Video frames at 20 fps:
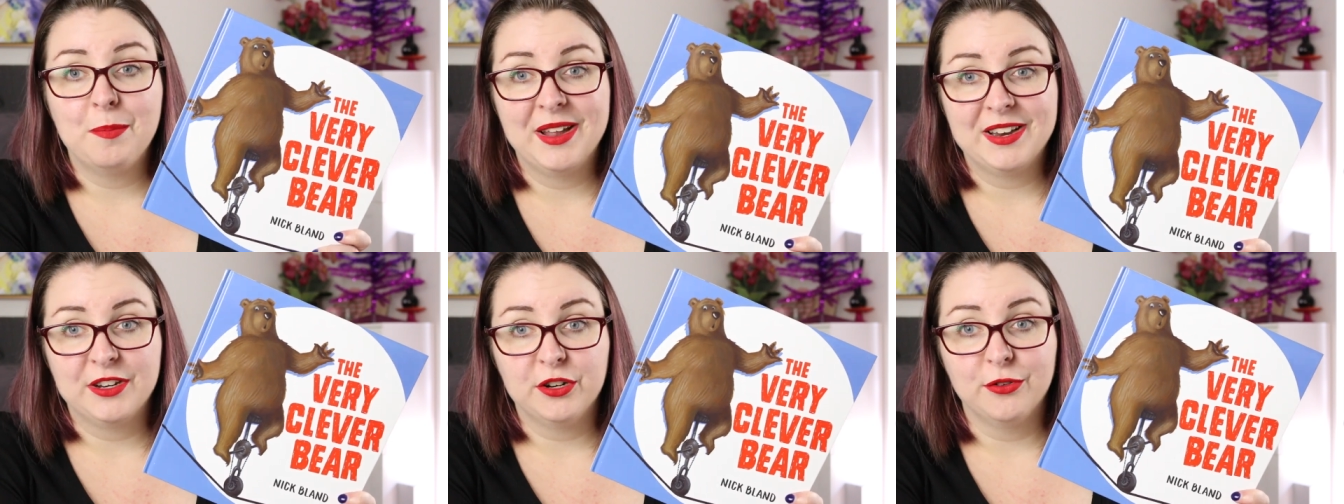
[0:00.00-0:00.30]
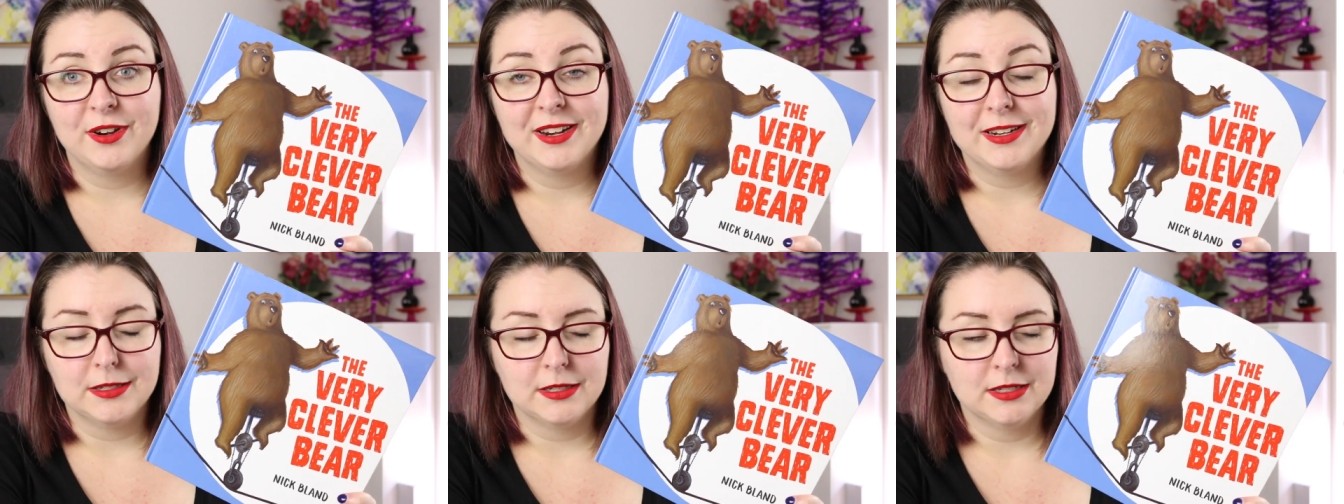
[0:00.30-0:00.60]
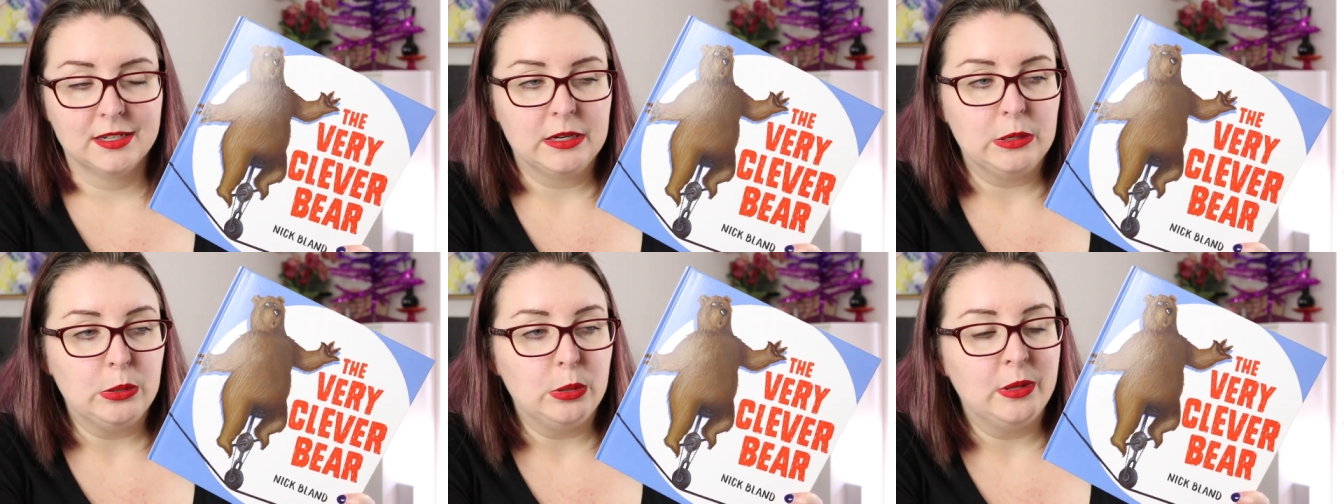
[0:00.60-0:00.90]
better at a
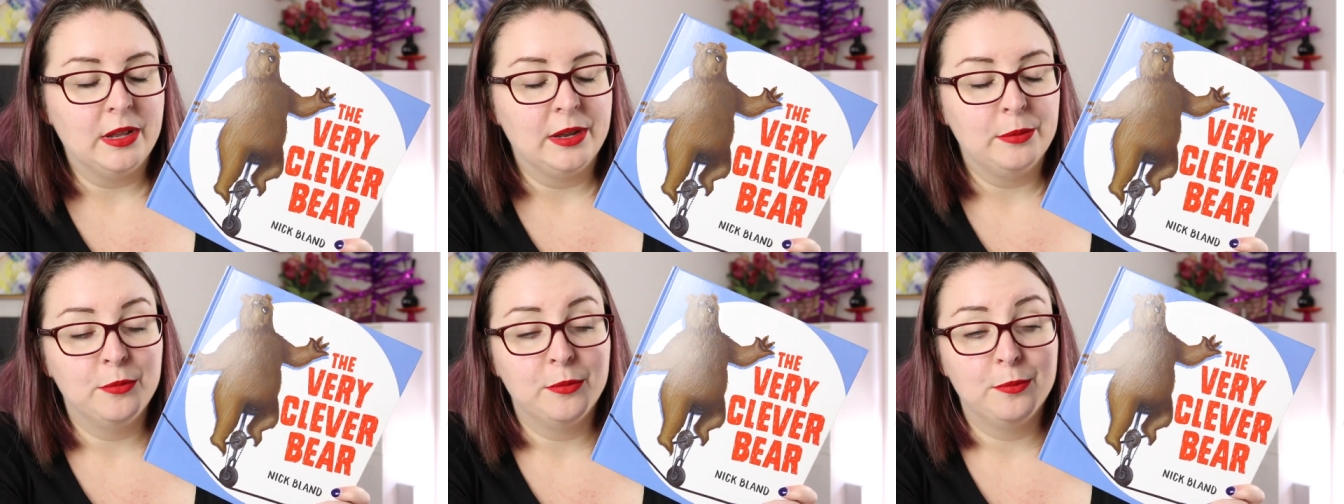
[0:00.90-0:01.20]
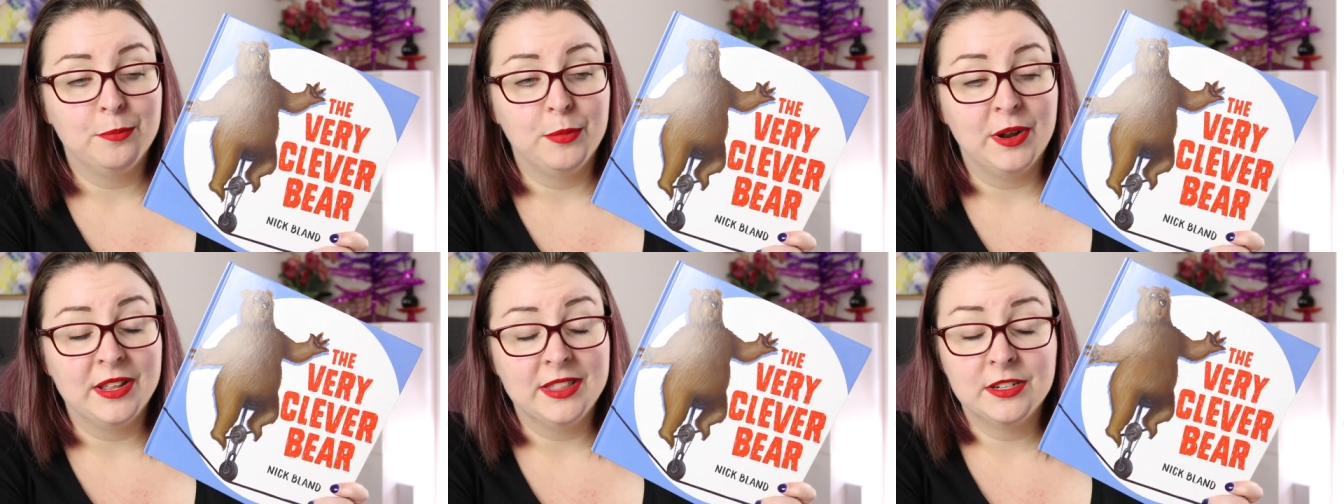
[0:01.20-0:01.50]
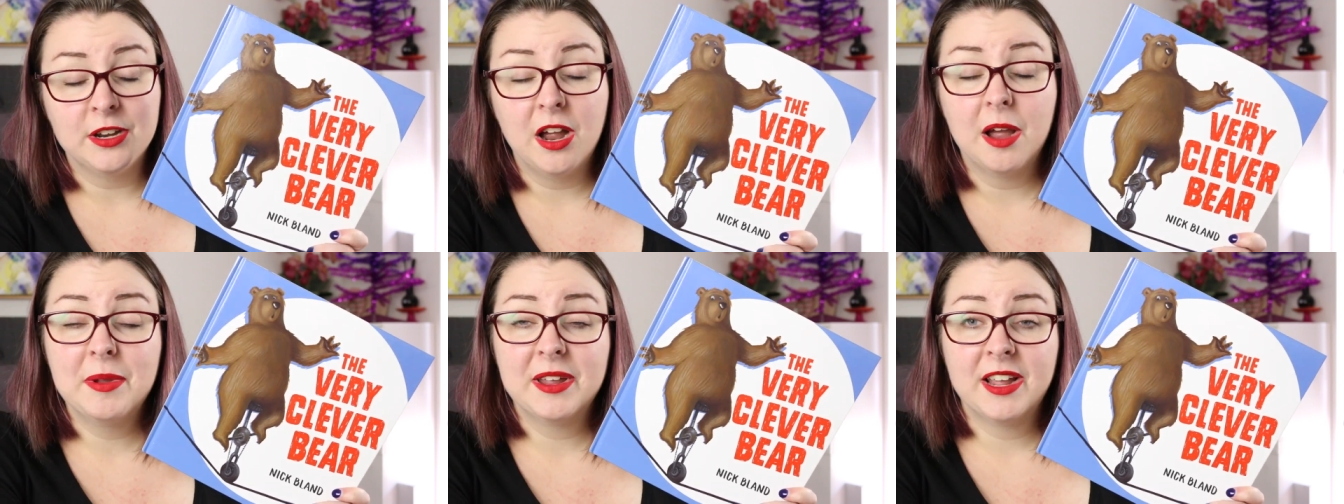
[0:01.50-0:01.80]
skill and by the
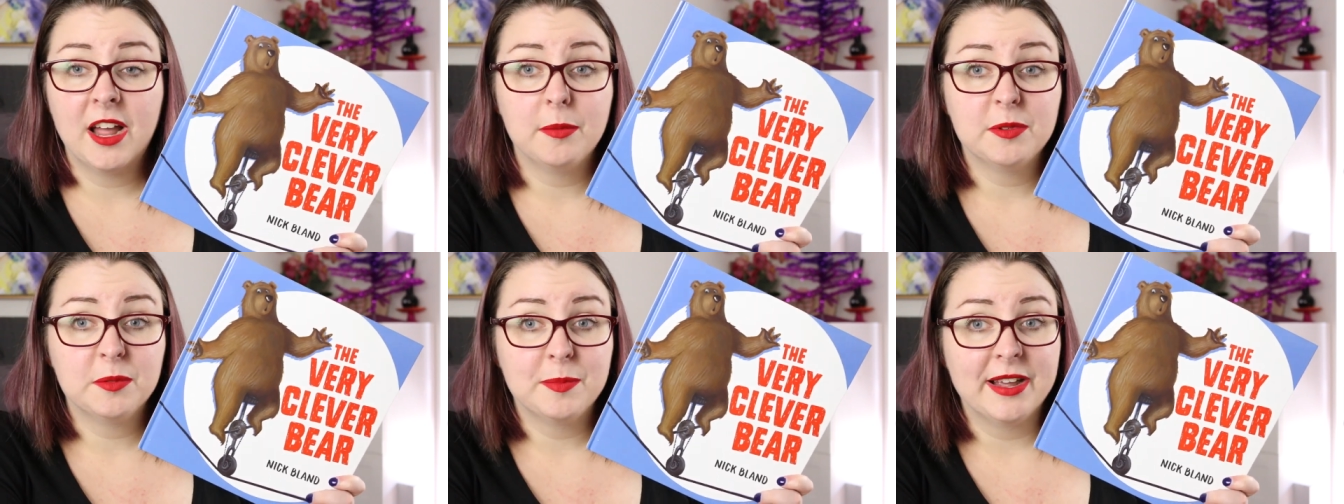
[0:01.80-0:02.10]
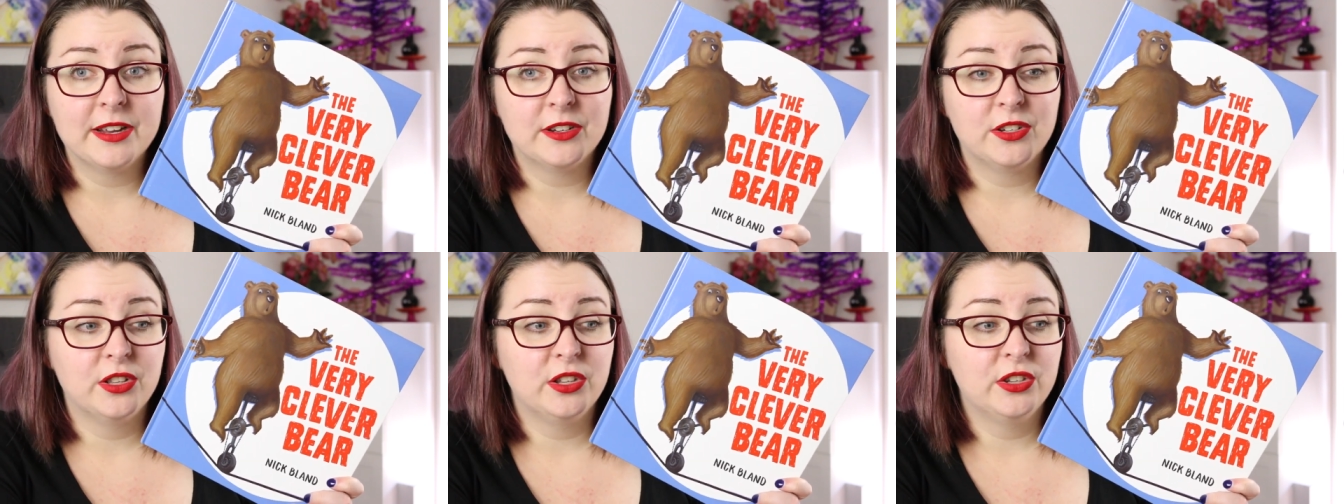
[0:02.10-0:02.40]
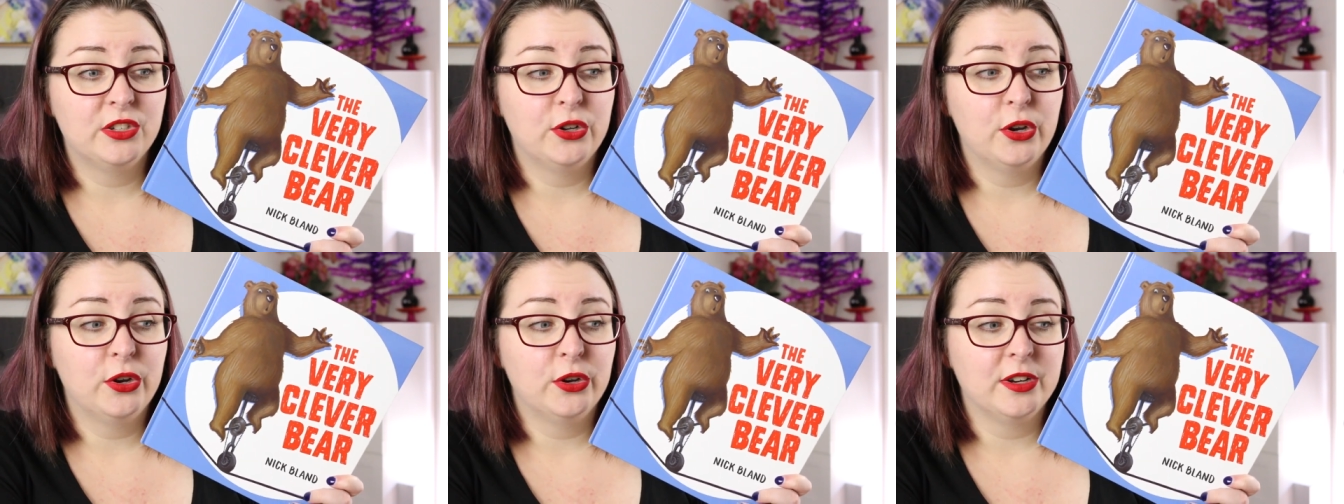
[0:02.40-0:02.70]
time he comes back to the
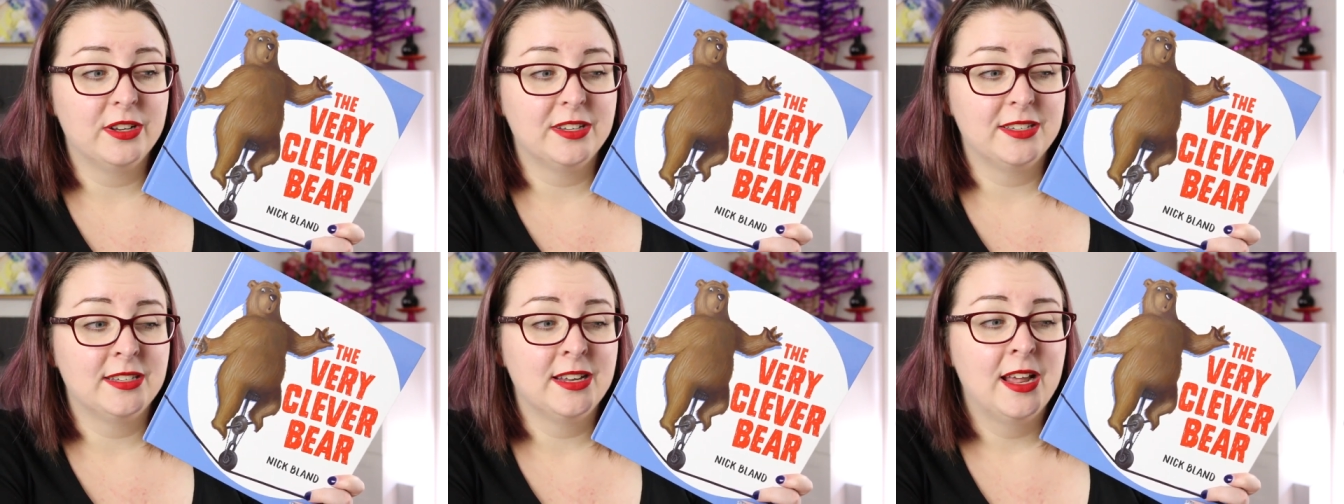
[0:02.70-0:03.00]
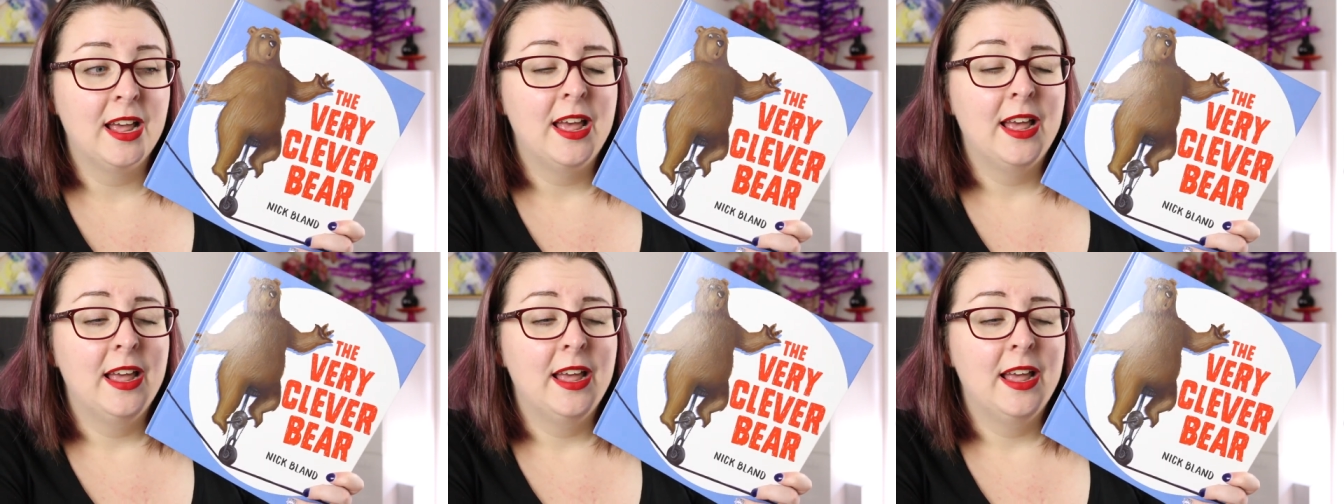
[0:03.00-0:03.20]
circus